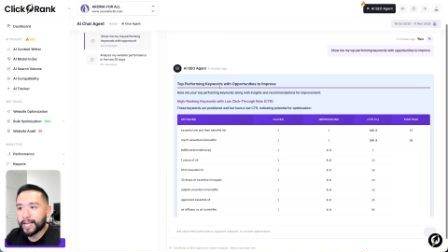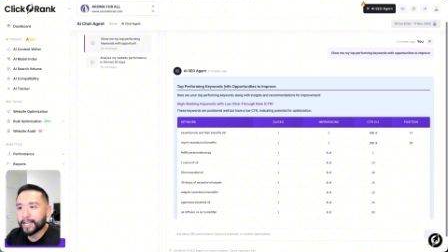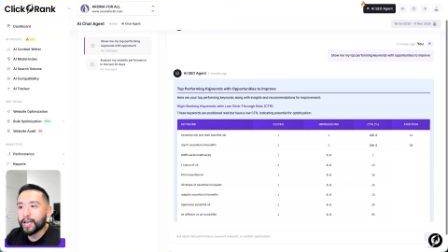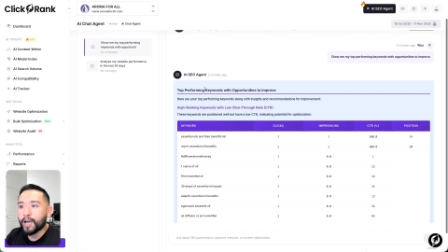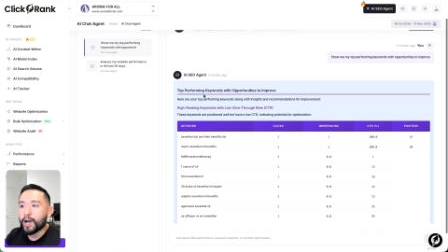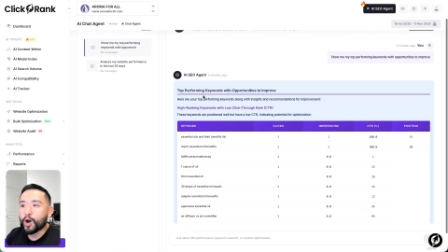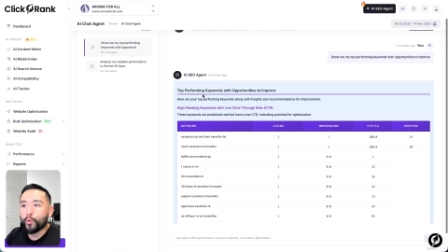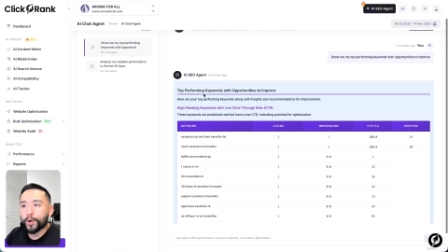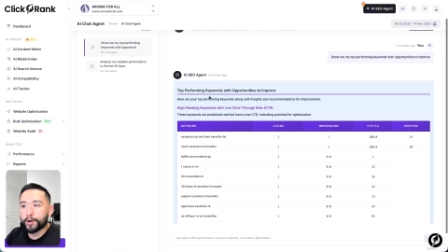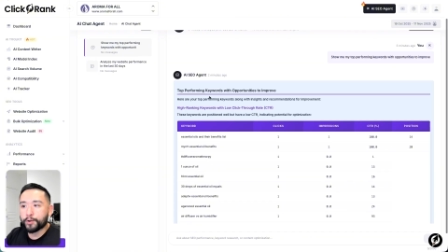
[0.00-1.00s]
Like,
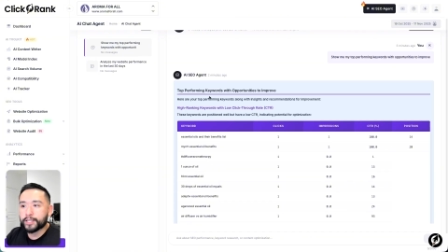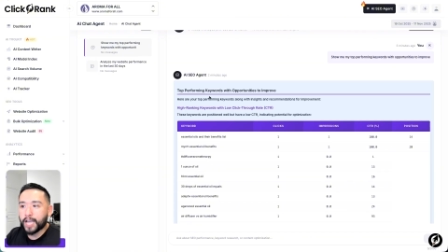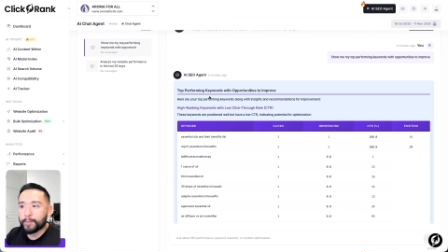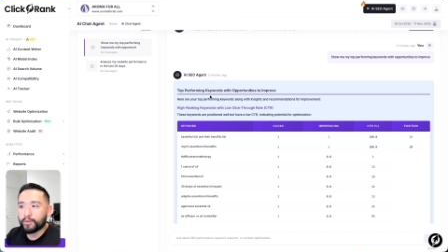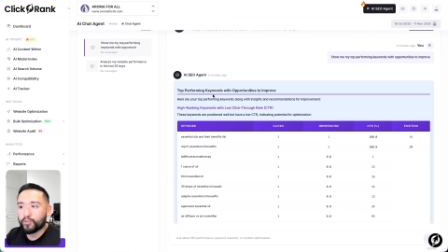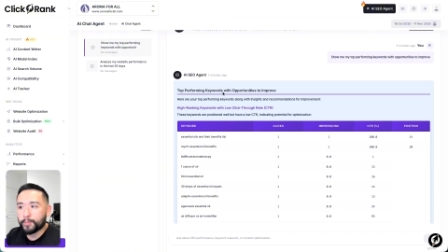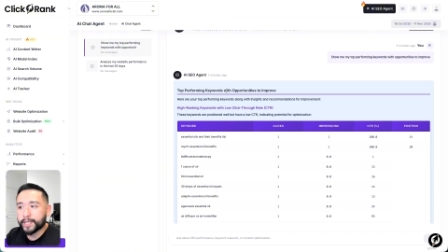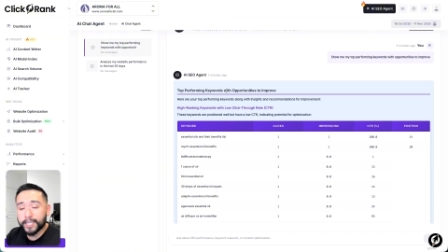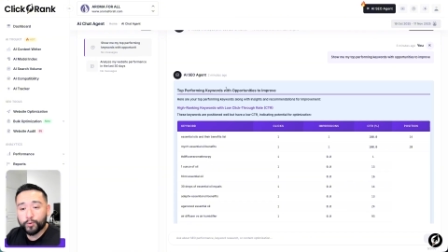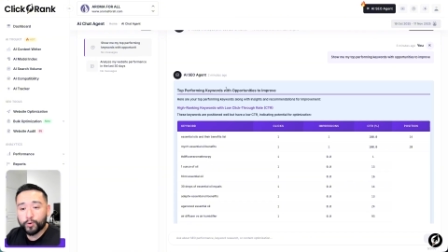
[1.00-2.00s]
oh, what are the top
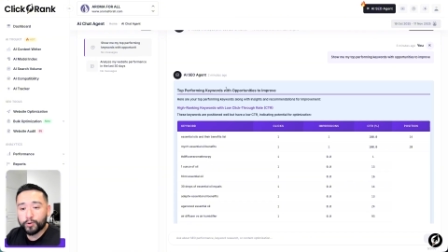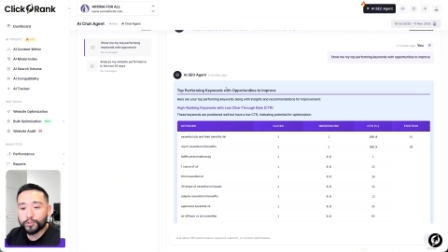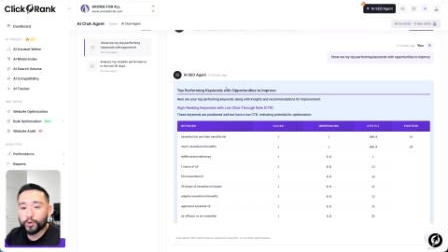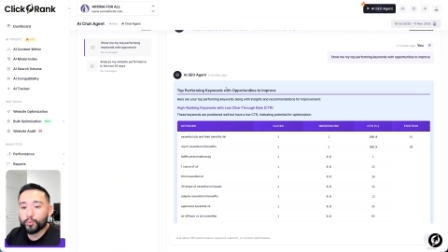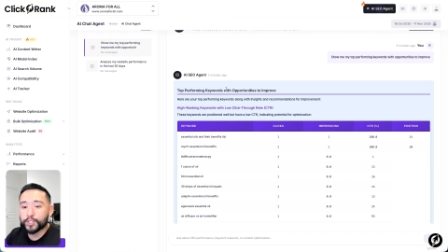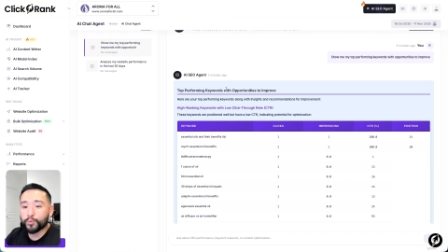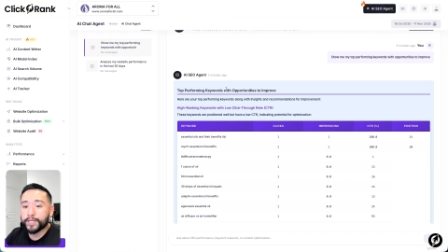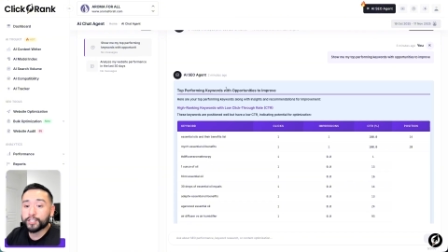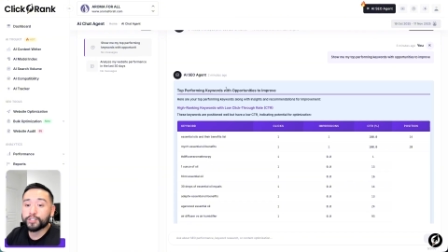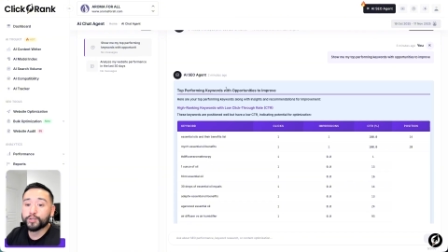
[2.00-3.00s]
performing keywords or what do
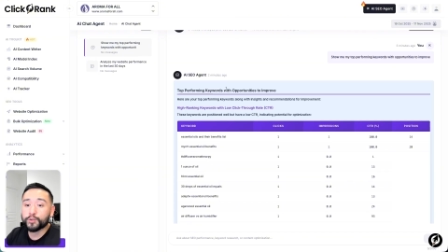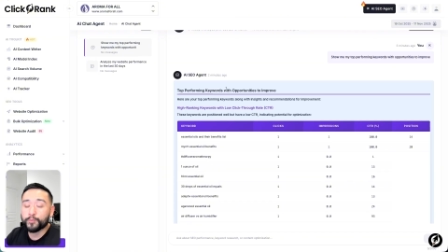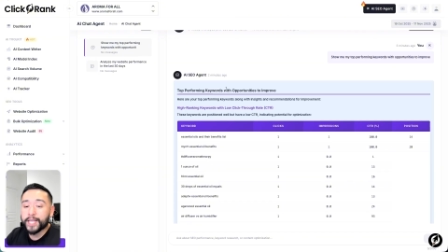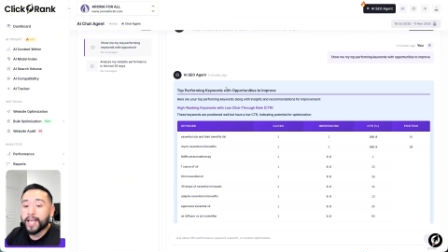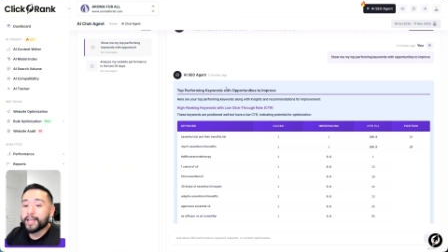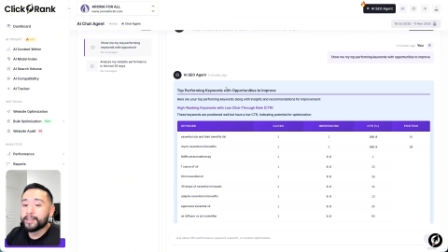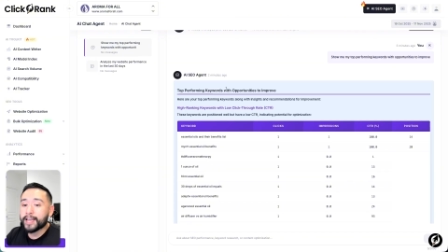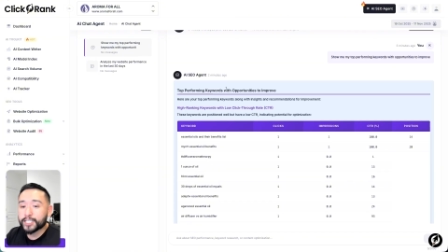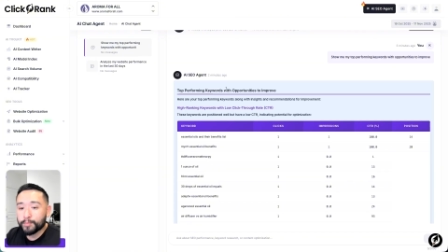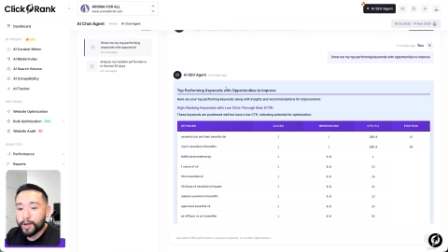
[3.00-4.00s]
we need to do
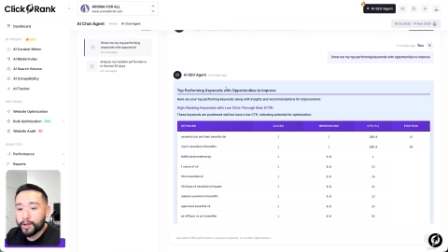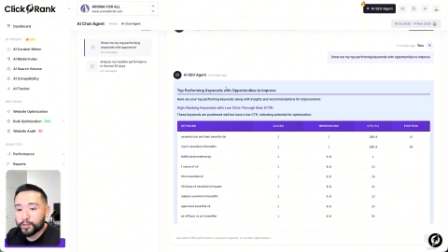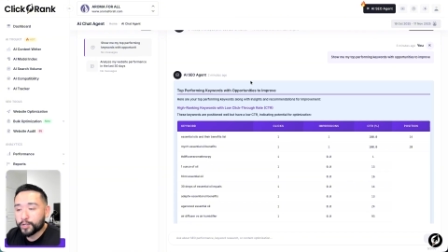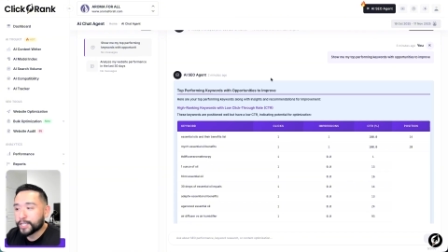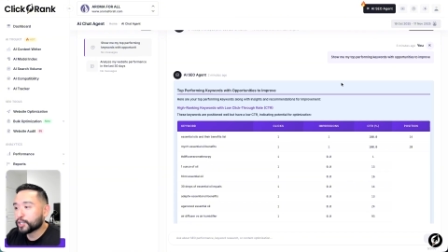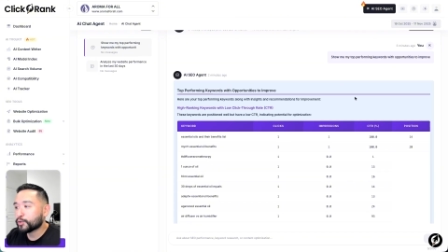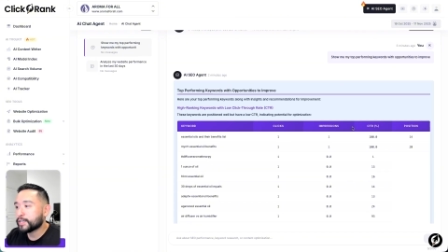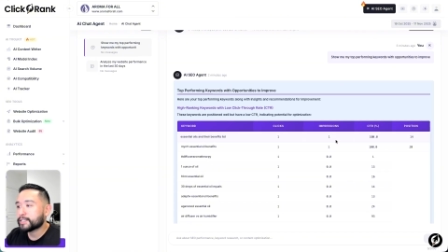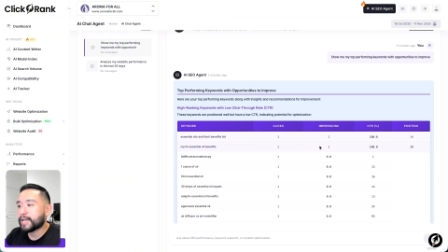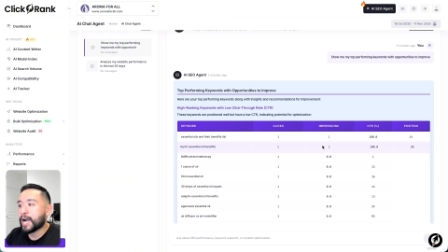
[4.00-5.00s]
next month to
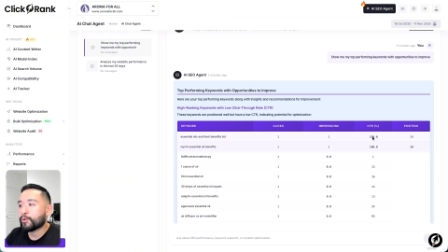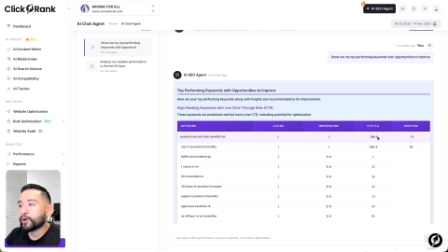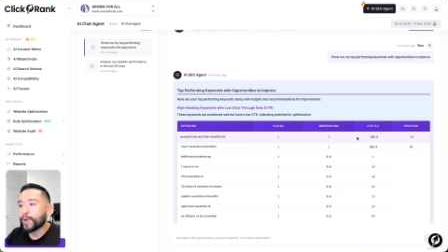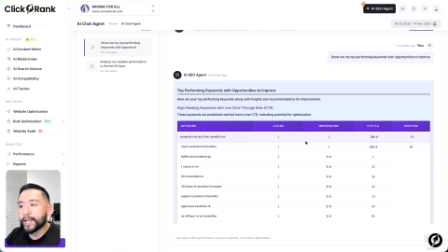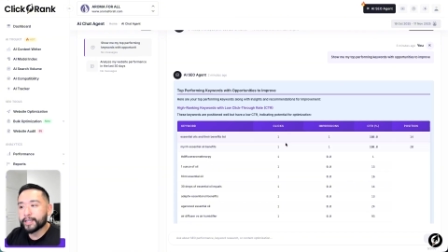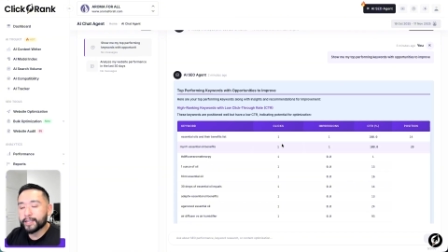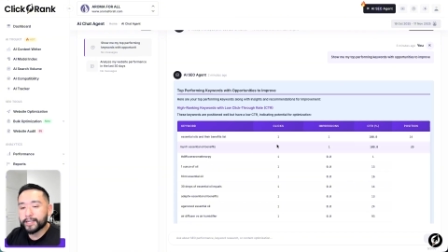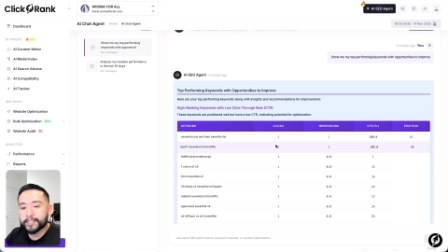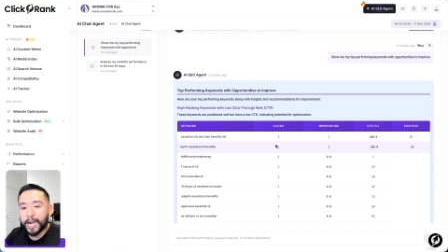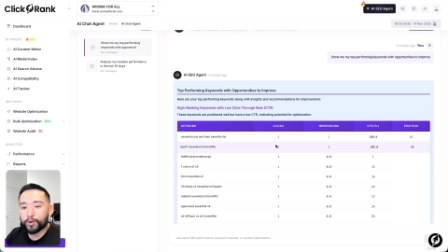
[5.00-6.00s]
increase our
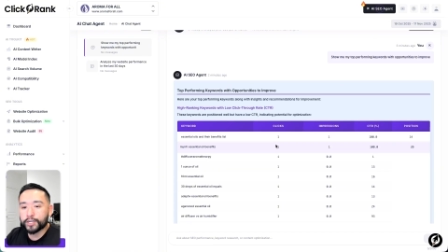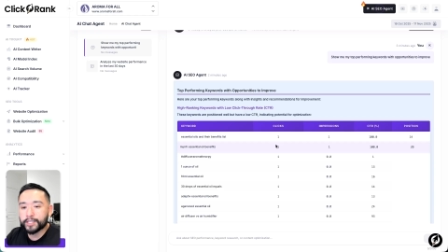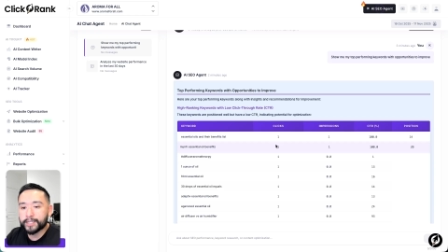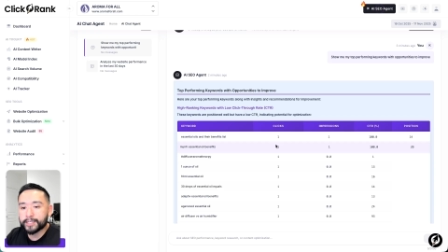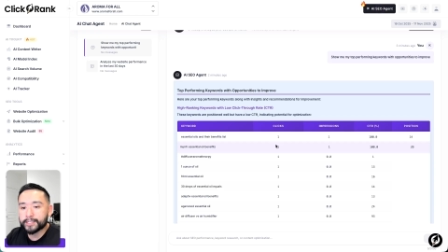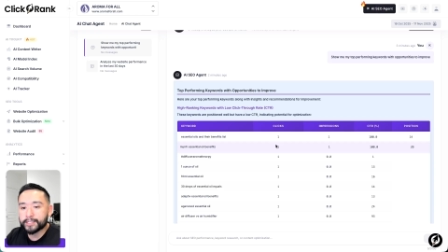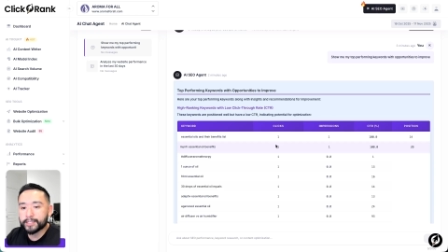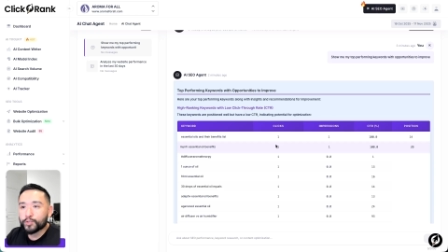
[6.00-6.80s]
rankings, our clicks?